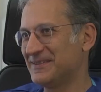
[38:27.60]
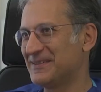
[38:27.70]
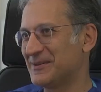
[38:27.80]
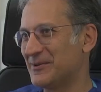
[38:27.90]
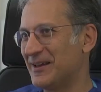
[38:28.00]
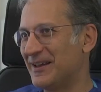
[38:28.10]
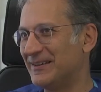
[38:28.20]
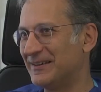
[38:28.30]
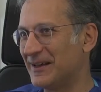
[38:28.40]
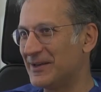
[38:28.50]
So,
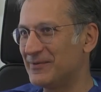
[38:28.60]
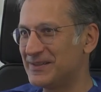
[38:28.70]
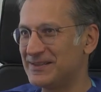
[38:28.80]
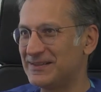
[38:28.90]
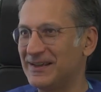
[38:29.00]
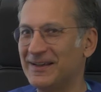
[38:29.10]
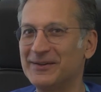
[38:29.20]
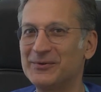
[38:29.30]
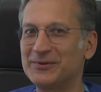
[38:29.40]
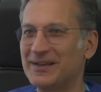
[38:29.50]
and I wish
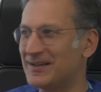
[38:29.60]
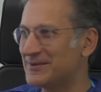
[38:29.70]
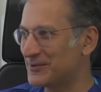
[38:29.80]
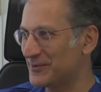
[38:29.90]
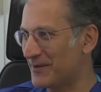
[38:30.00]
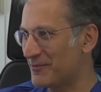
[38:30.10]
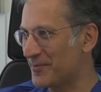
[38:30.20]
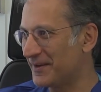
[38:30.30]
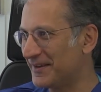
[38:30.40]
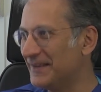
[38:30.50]
good health to
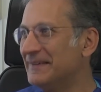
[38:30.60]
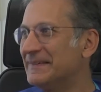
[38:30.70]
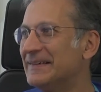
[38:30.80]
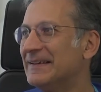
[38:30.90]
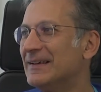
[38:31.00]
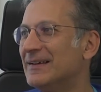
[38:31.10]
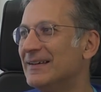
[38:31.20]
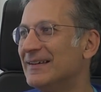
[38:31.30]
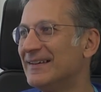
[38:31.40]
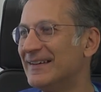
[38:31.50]
everybody,
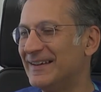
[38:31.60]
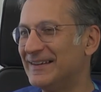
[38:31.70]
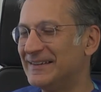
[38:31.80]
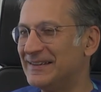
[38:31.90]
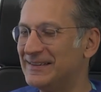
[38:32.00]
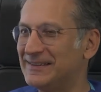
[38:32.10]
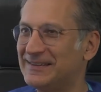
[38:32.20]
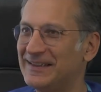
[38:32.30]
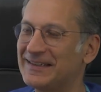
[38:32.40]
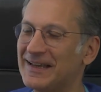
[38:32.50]
and
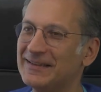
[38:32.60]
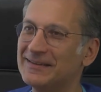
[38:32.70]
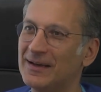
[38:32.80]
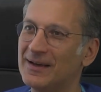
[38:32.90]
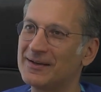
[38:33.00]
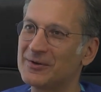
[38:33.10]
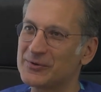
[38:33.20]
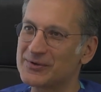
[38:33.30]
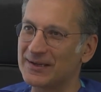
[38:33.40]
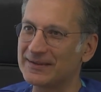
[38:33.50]
they can
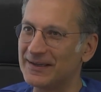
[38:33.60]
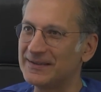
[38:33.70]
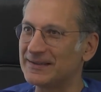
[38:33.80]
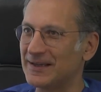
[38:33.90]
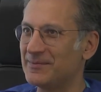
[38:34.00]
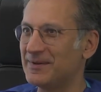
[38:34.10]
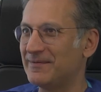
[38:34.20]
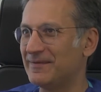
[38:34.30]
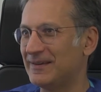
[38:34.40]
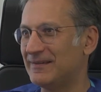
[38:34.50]
consult anytime
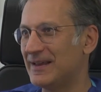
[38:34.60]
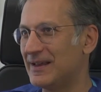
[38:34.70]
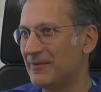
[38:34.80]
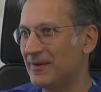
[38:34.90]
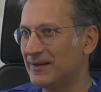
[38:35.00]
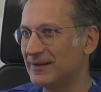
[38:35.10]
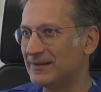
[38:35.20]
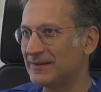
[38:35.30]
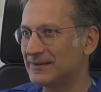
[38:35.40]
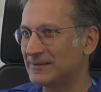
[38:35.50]
if they have any
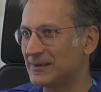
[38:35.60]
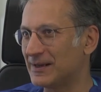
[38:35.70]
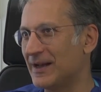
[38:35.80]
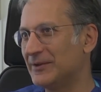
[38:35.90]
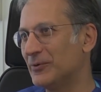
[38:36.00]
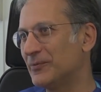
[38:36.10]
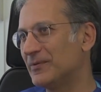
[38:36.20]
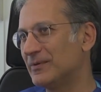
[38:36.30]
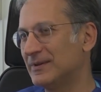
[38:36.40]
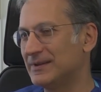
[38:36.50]
kind of
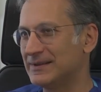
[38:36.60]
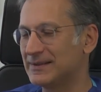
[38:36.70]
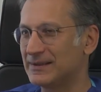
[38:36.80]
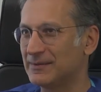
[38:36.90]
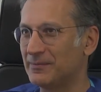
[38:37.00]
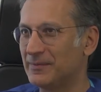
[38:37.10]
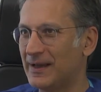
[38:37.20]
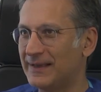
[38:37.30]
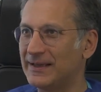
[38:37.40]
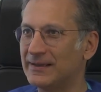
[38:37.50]

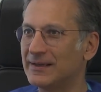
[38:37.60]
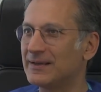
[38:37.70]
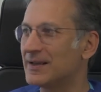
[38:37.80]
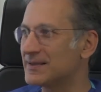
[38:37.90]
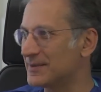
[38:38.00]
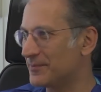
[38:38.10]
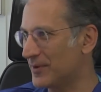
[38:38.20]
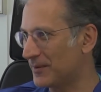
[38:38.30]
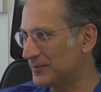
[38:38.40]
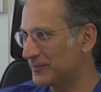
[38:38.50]
head and neck cancer
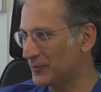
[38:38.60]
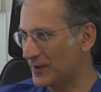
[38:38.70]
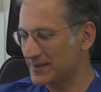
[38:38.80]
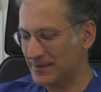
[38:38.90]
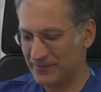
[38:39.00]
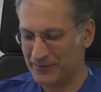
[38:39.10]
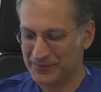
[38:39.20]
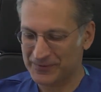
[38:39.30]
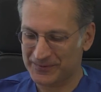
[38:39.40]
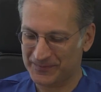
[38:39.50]
problem to us, of
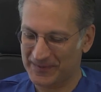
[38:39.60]
course.